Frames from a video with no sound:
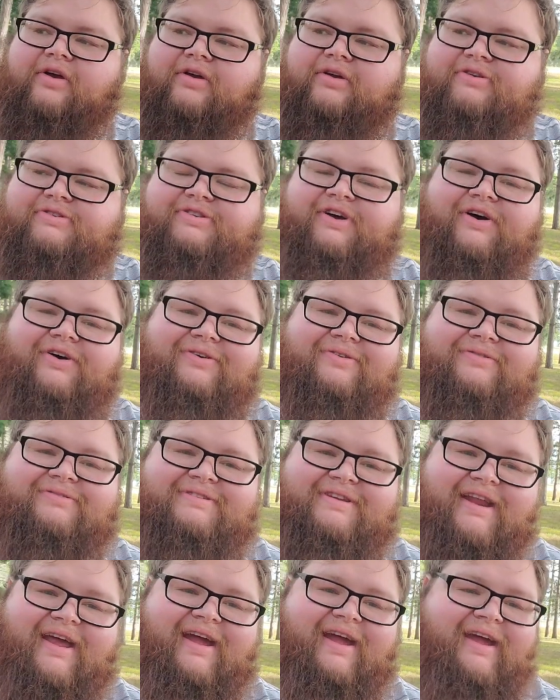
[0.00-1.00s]
So
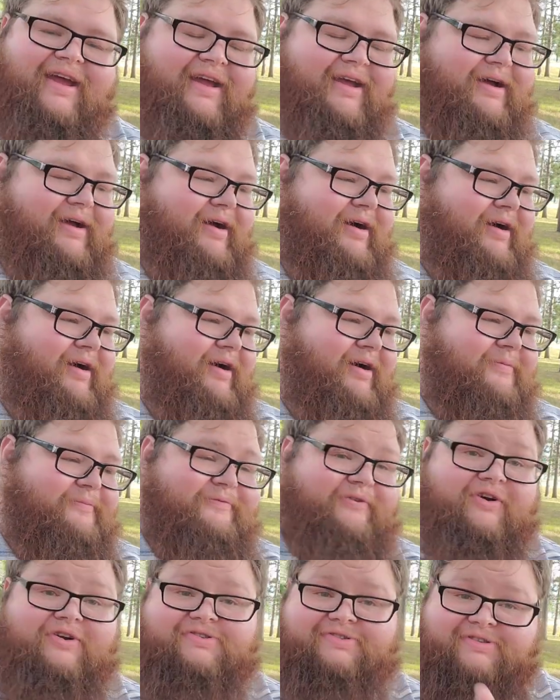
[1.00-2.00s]
today,
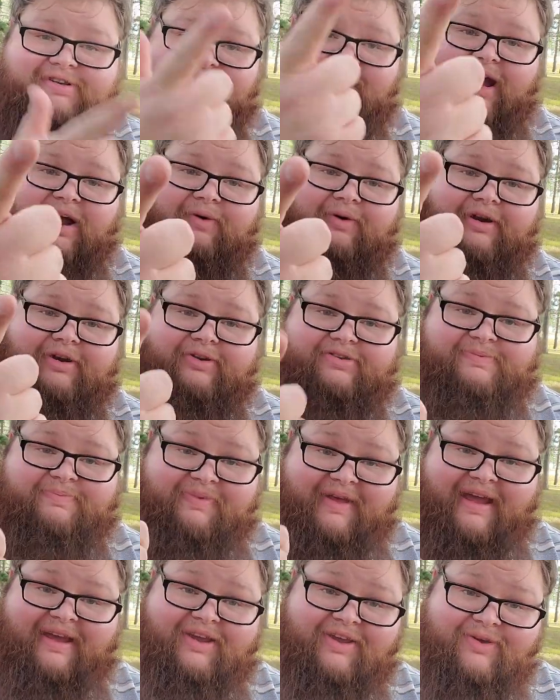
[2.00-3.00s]
first, I want to do some
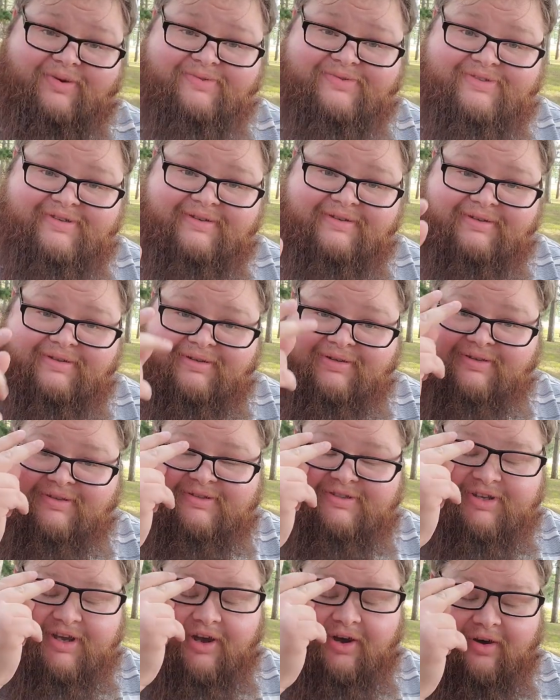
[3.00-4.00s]
thank yous.
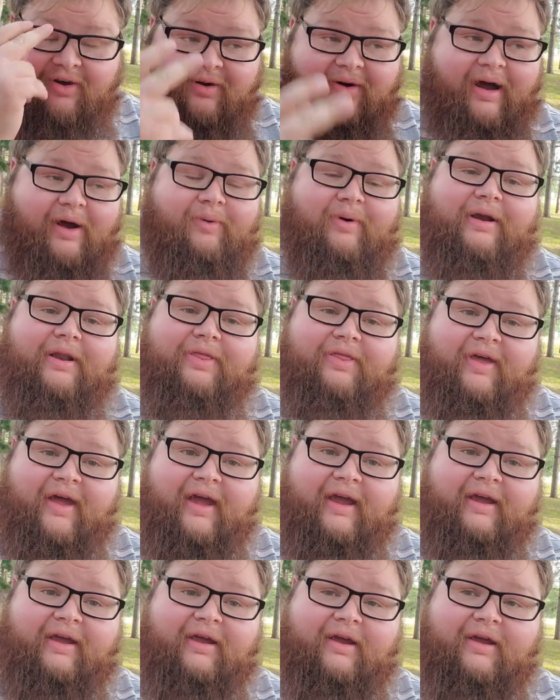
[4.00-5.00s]
So I want to
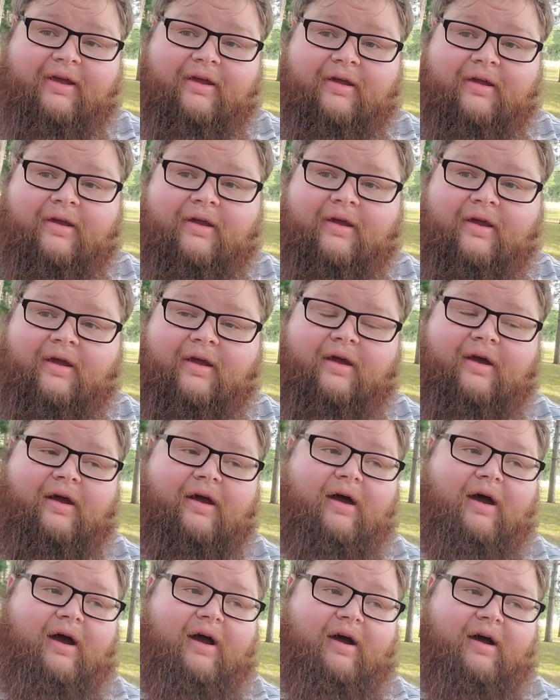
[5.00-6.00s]
thank
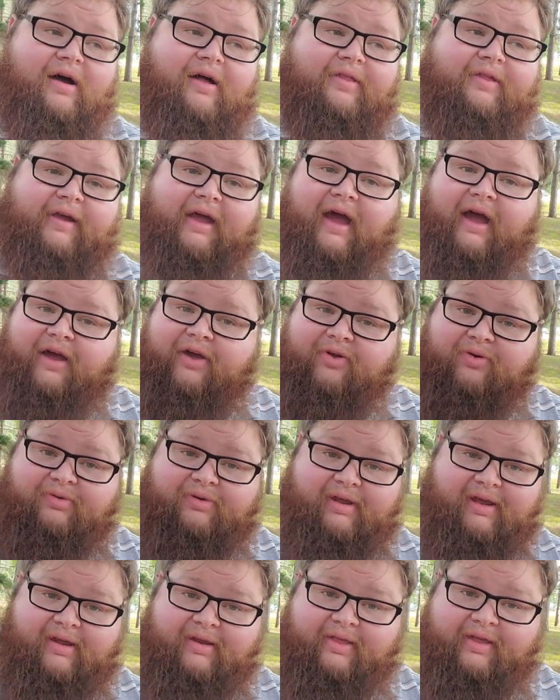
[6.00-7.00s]
the guy who
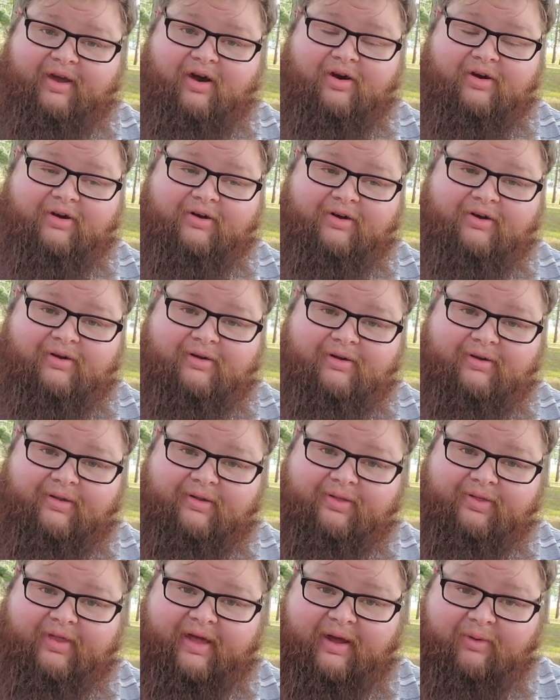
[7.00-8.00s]
did the article
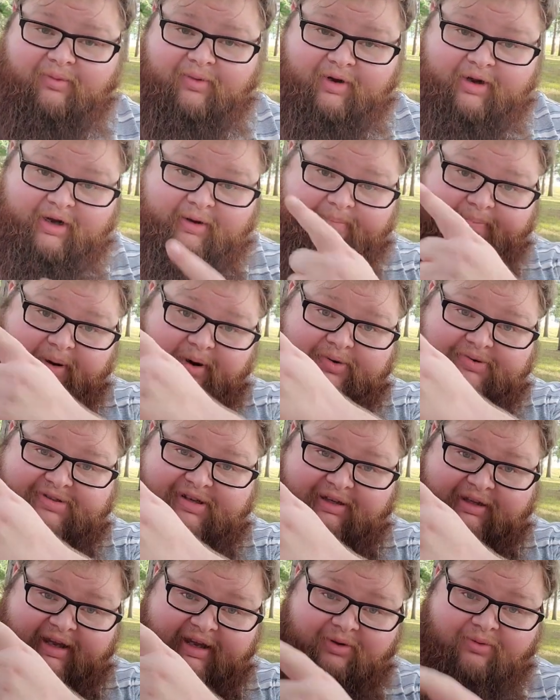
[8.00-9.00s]
that we're going to post a
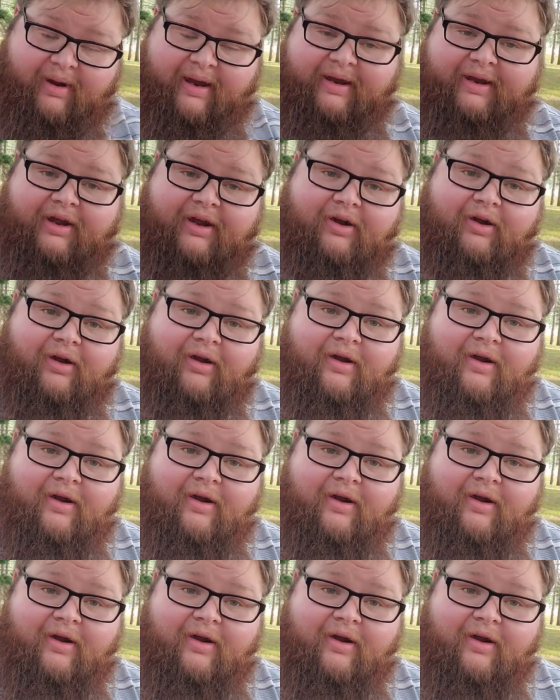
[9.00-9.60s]
link right here.